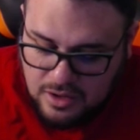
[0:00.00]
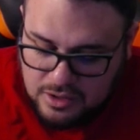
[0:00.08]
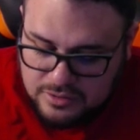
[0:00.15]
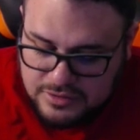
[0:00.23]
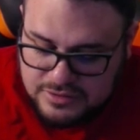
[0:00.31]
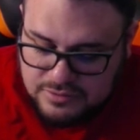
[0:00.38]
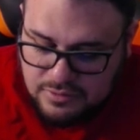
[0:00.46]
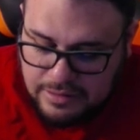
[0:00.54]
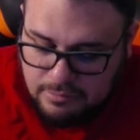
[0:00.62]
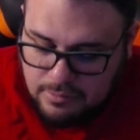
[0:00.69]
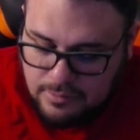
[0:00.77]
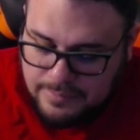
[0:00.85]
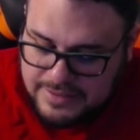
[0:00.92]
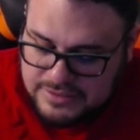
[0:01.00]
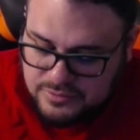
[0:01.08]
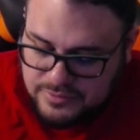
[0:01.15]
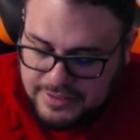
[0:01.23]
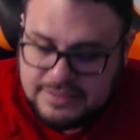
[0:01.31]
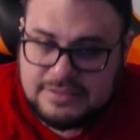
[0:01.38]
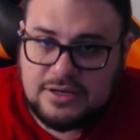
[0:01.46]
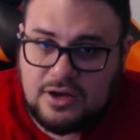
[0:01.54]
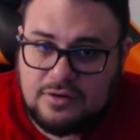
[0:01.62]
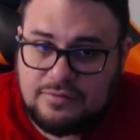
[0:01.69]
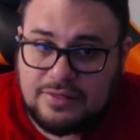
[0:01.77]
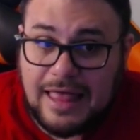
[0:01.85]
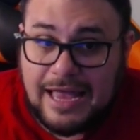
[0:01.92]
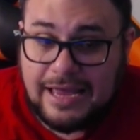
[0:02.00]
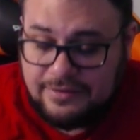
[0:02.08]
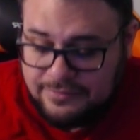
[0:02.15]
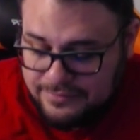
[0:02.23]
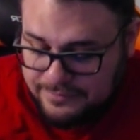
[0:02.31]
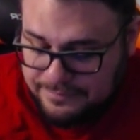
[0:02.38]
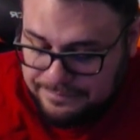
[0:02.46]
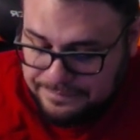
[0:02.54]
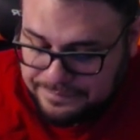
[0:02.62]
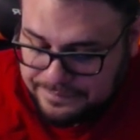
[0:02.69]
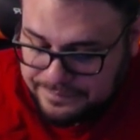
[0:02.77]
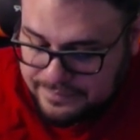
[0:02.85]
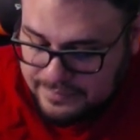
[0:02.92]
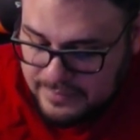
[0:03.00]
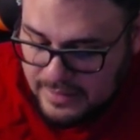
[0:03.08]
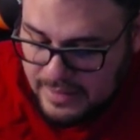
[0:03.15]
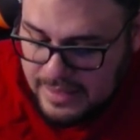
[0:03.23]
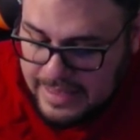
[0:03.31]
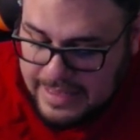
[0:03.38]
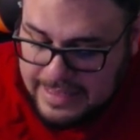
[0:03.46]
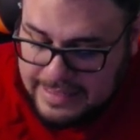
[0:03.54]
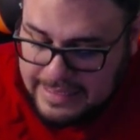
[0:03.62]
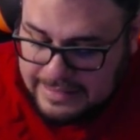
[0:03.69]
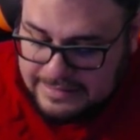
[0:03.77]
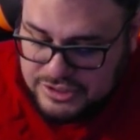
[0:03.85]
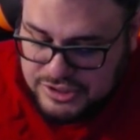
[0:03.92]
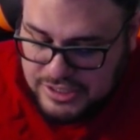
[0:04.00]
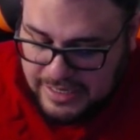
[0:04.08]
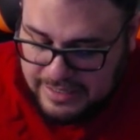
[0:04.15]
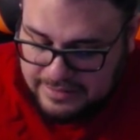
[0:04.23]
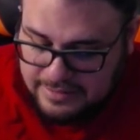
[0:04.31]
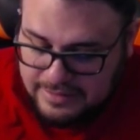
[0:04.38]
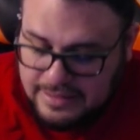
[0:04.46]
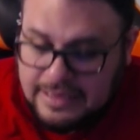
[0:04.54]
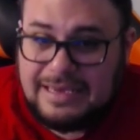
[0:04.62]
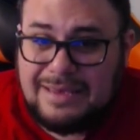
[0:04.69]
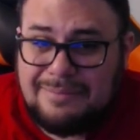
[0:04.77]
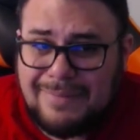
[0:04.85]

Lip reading: undescribable mysteries of life. In the shade, he